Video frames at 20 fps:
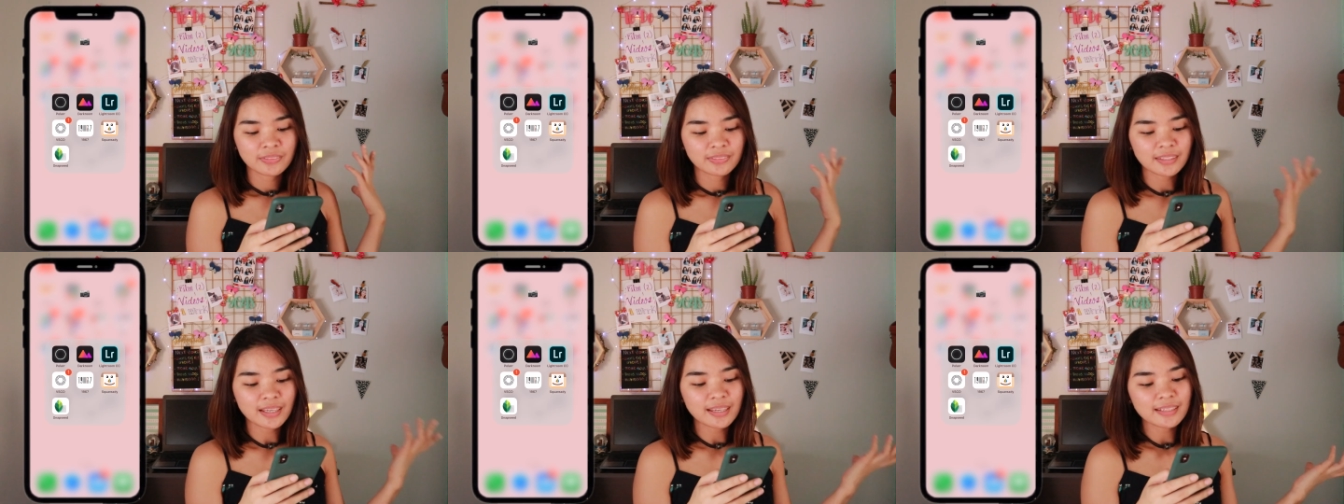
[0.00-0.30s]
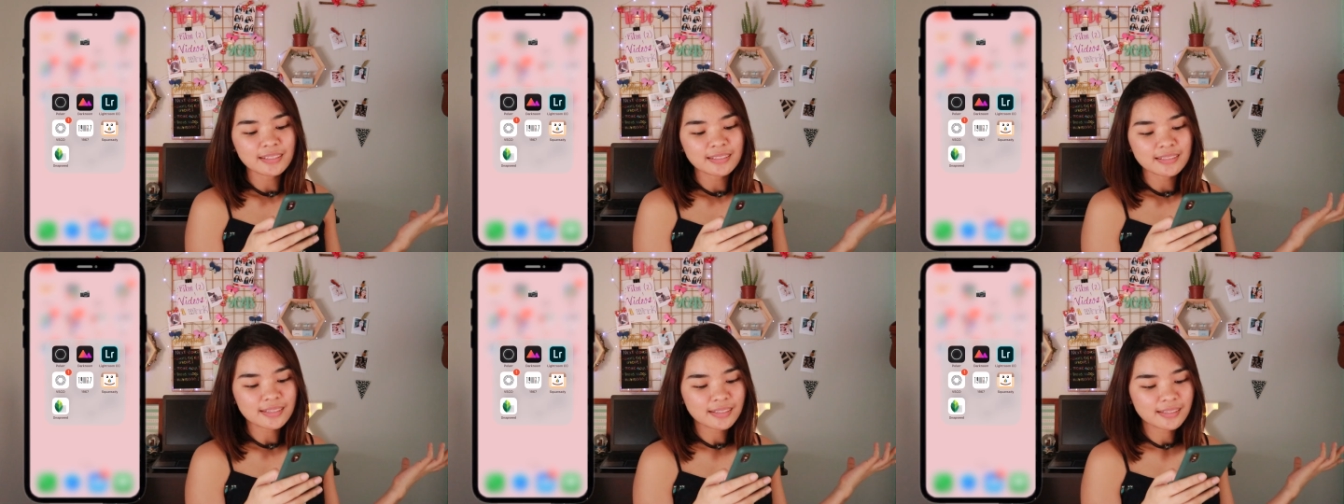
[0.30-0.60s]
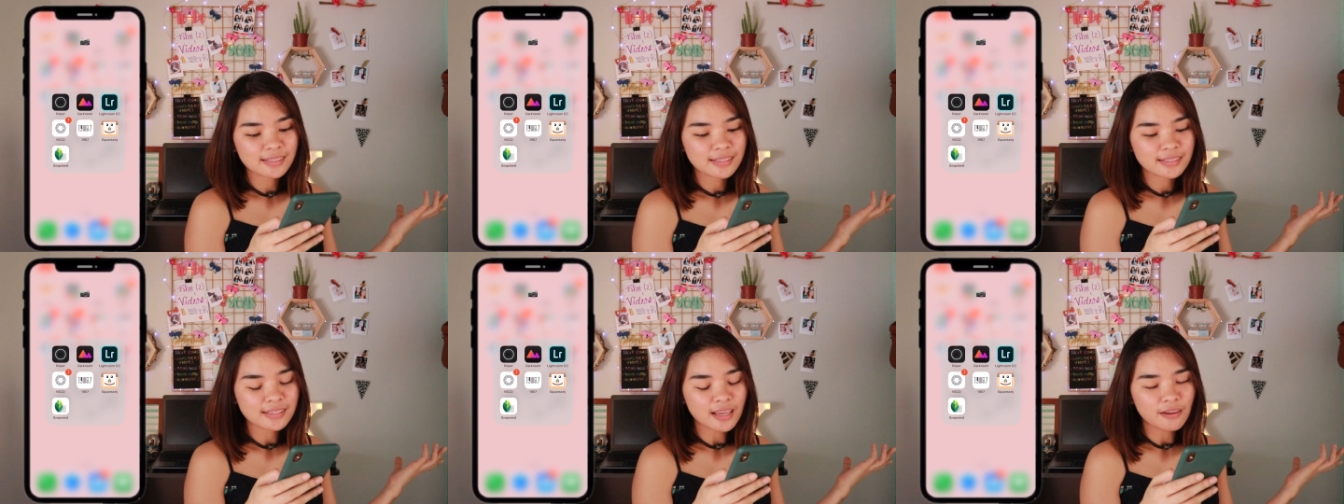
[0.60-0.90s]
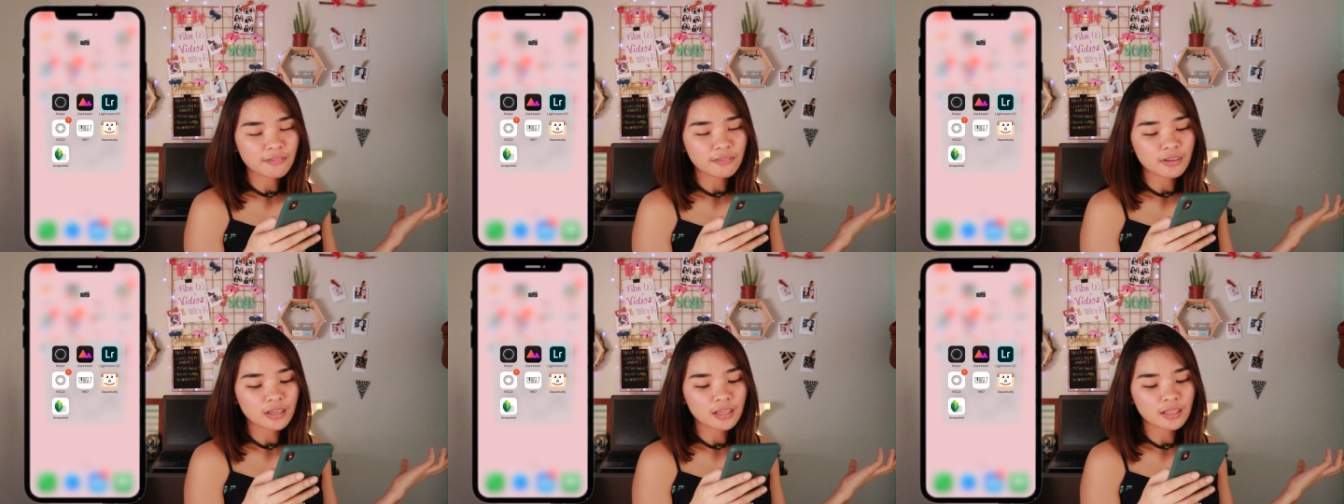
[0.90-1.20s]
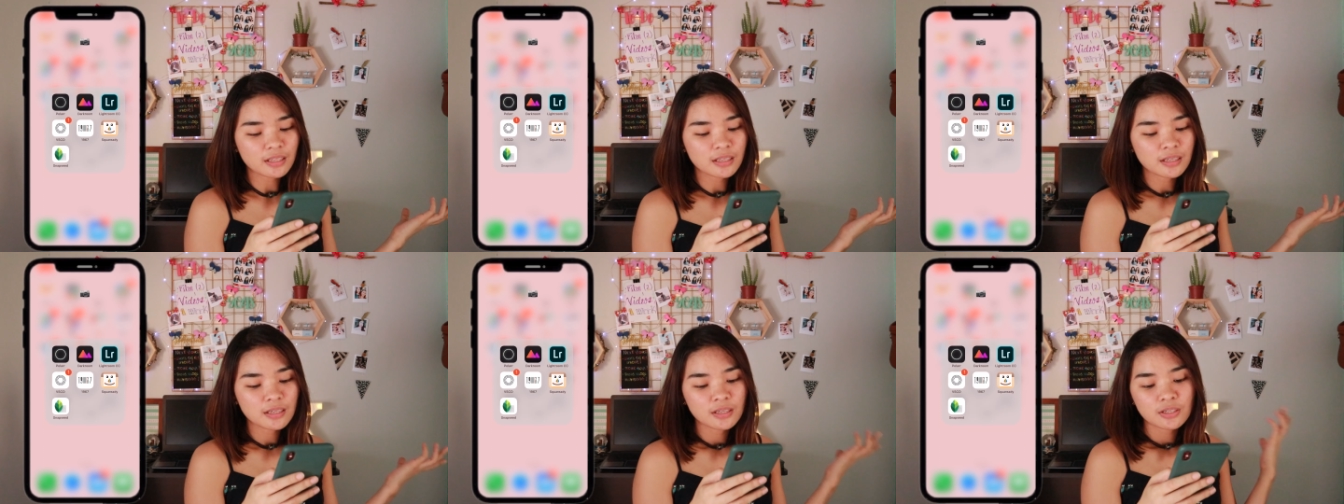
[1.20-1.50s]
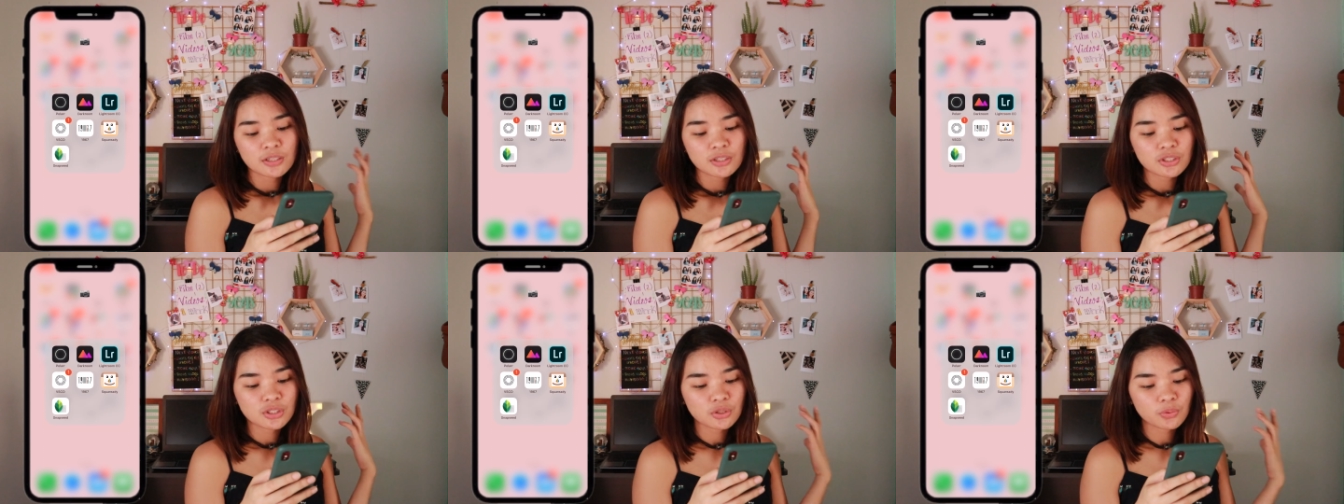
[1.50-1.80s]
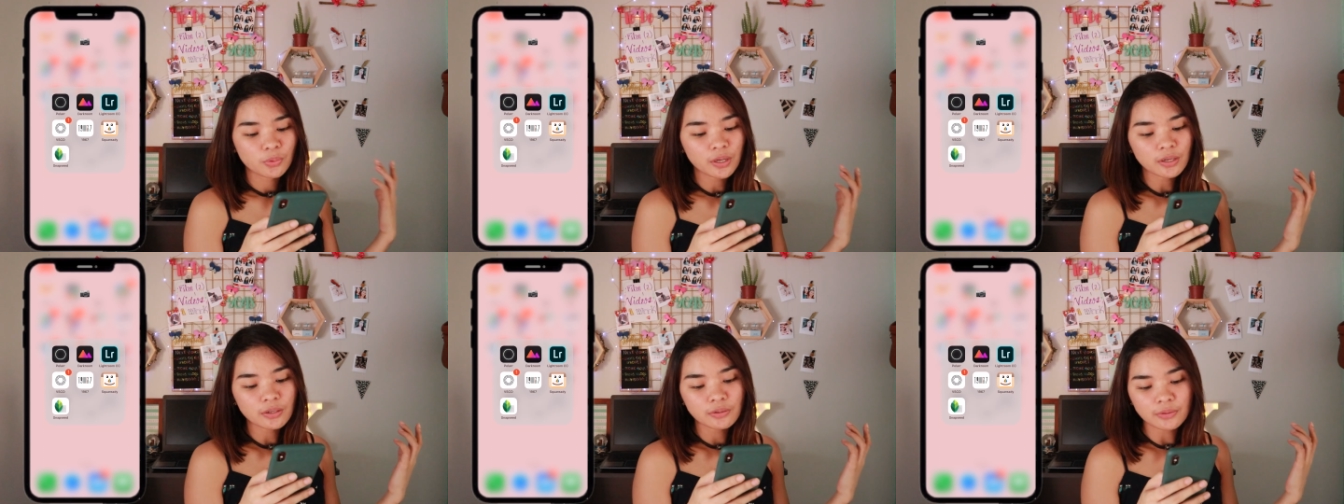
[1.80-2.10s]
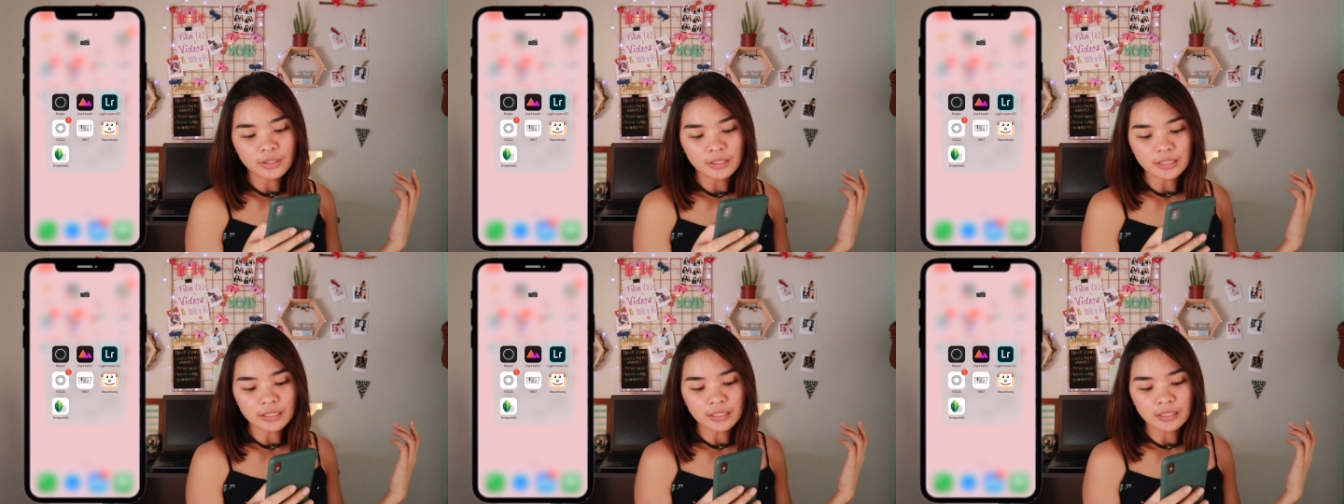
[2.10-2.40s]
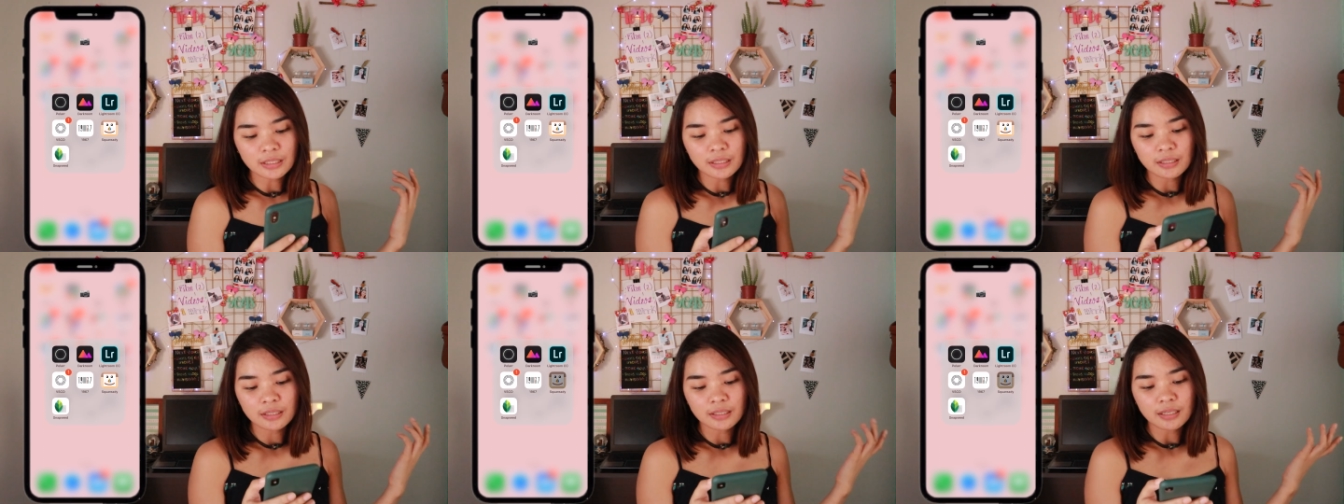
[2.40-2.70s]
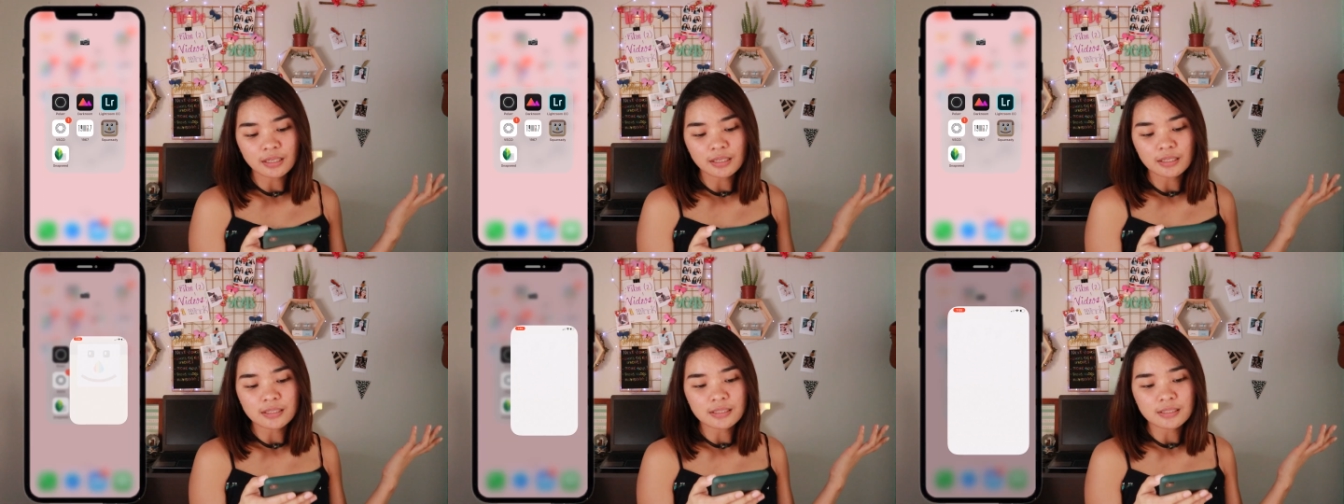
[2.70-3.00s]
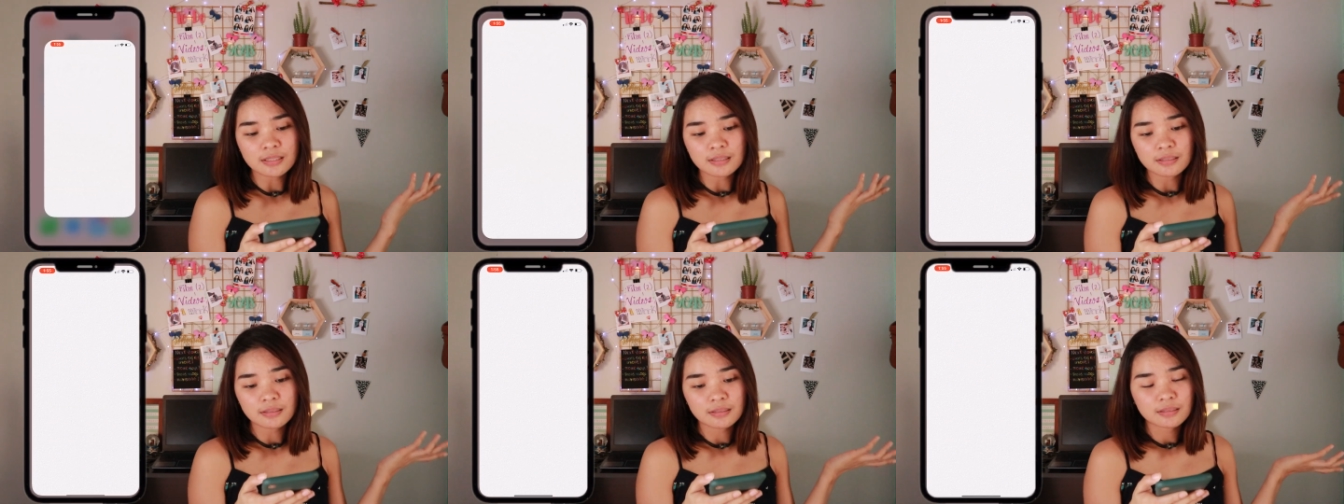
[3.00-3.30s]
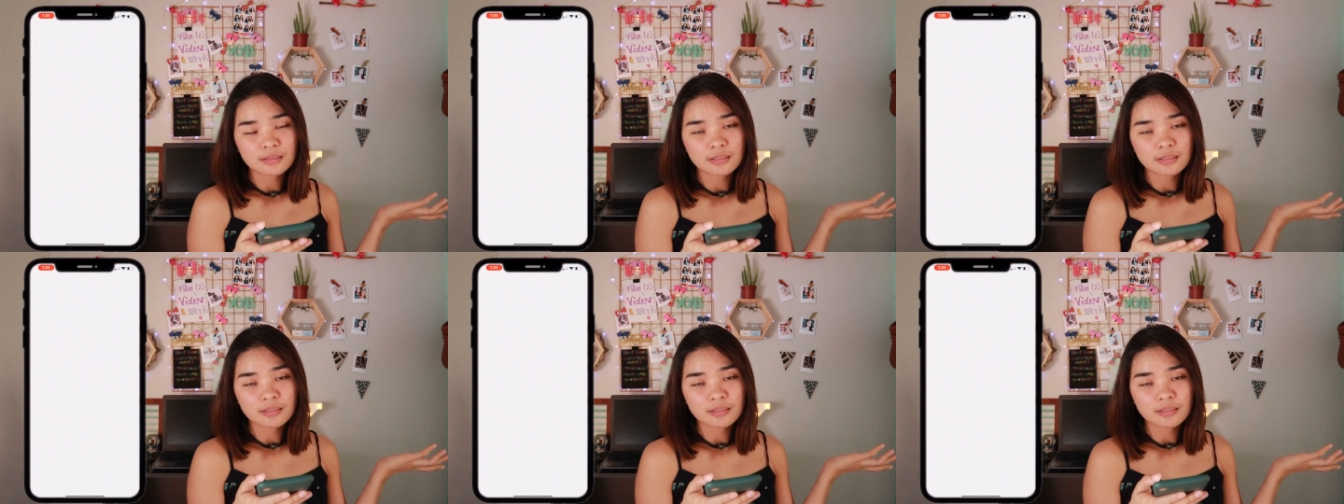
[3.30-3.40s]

nineteen sixty-seven, Square Ready is,